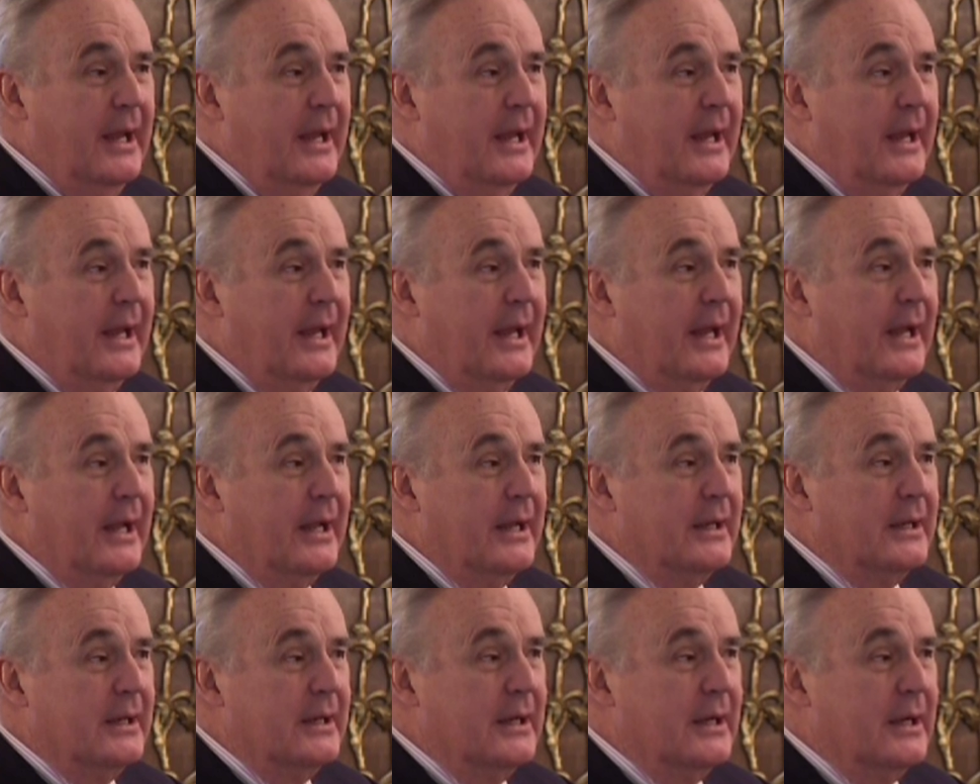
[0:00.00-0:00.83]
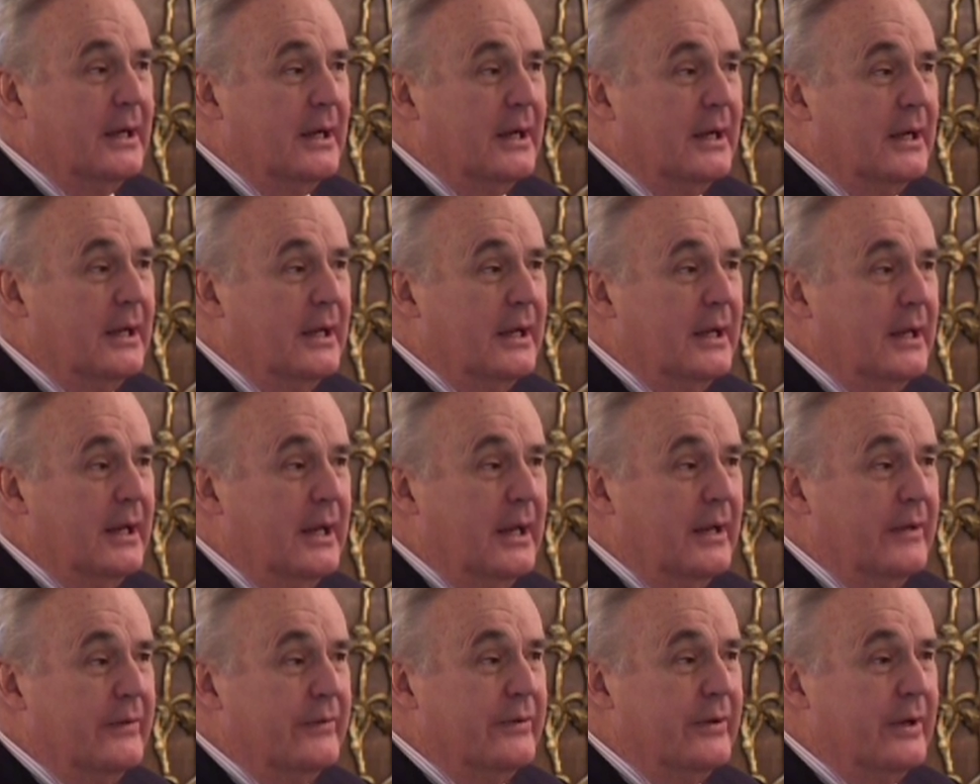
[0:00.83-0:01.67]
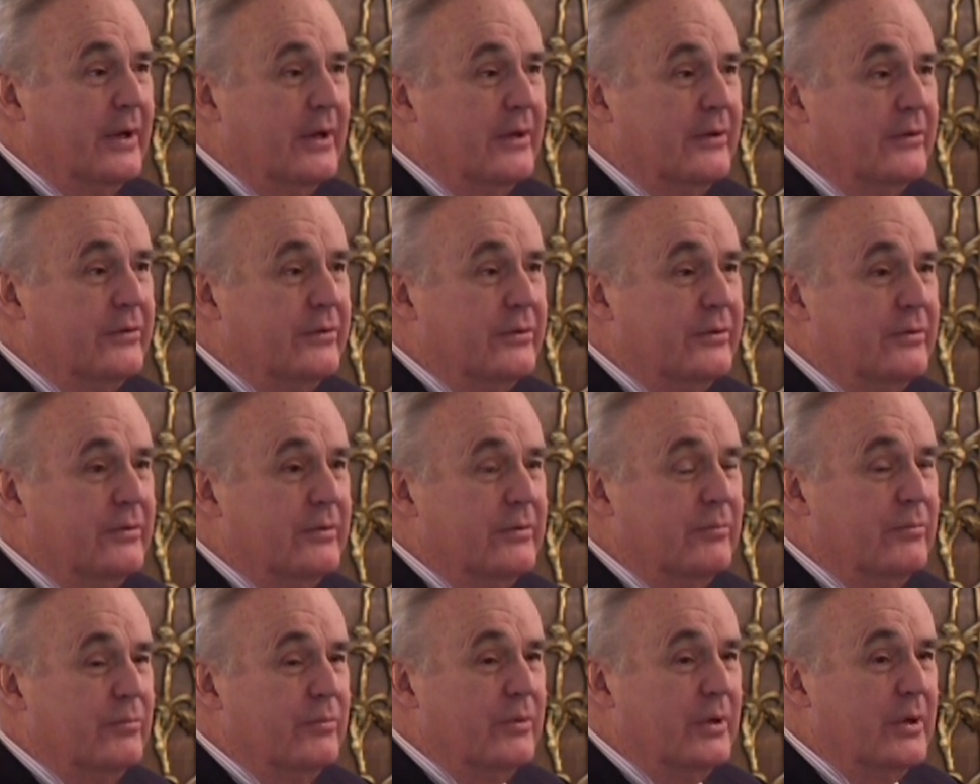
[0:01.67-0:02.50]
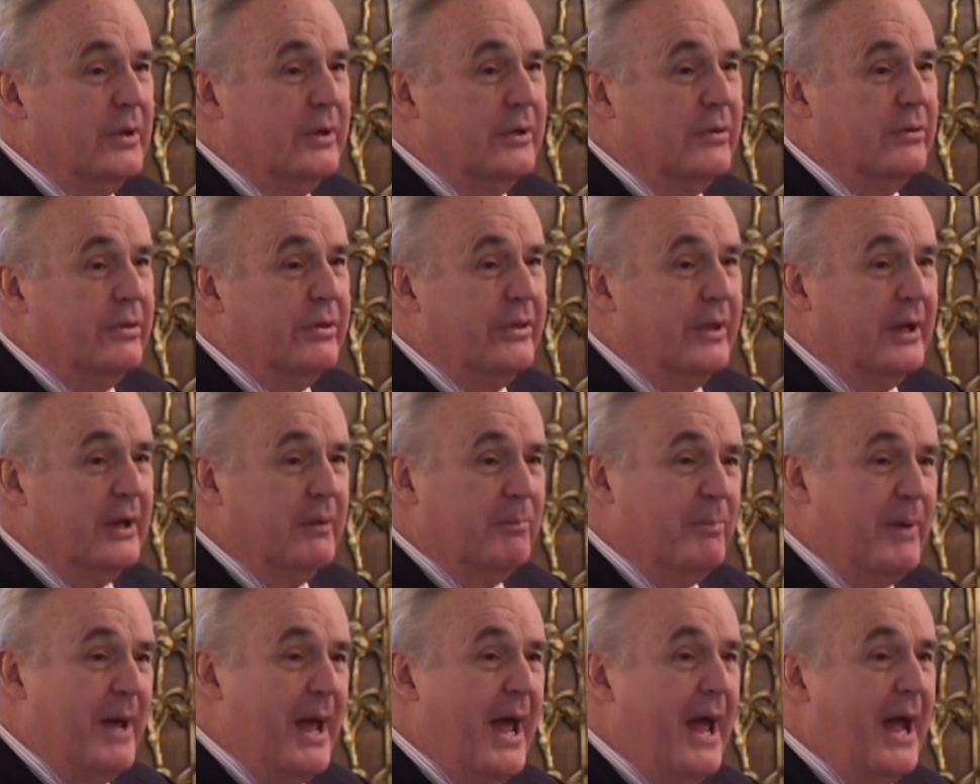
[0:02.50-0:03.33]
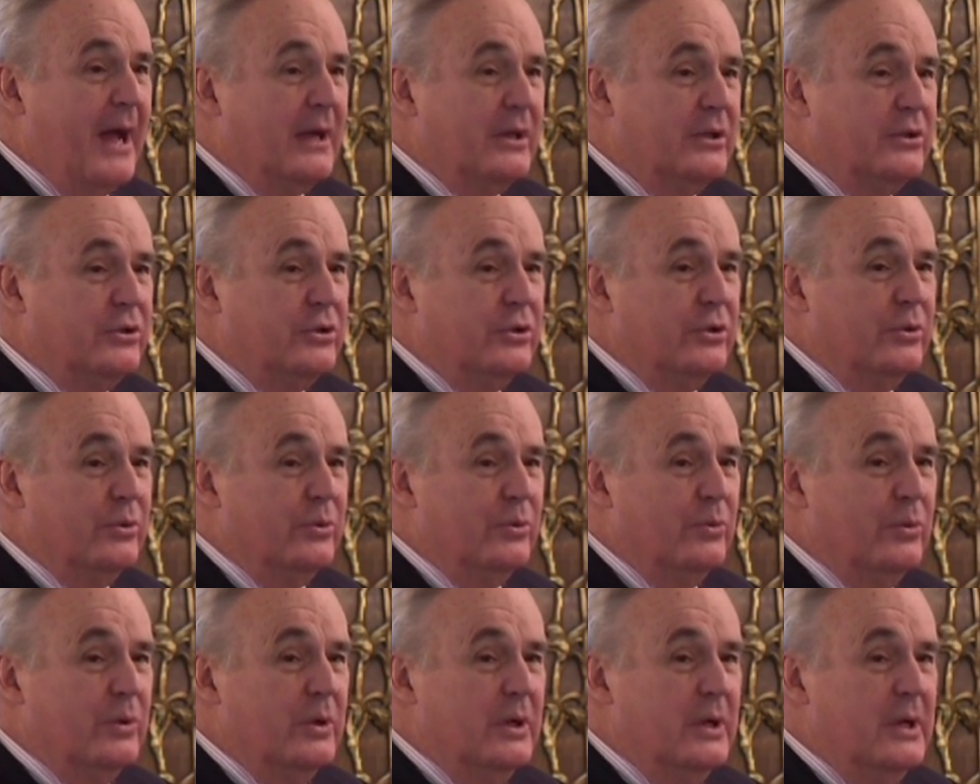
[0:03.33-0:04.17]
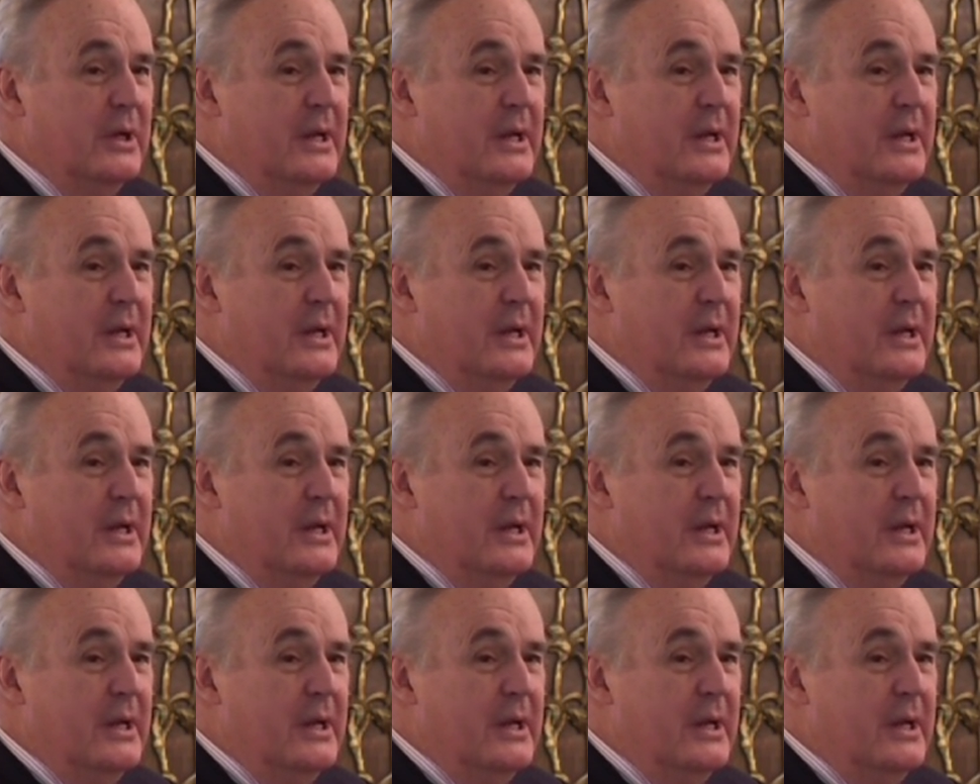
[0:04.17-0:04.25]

And as you think back to